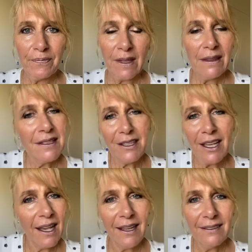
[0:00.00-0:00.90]
That's
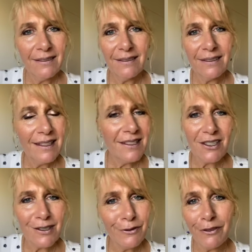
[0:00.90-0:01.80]
okay. It's
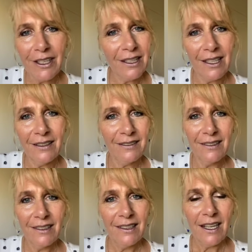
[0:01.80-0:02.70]
just a feeling.
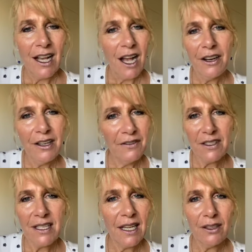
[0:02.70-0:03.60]
I don't have to
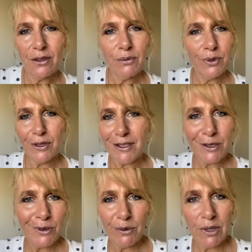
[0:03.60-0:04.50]
take it on board as who
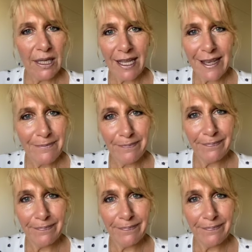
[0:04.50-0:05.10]
I really am.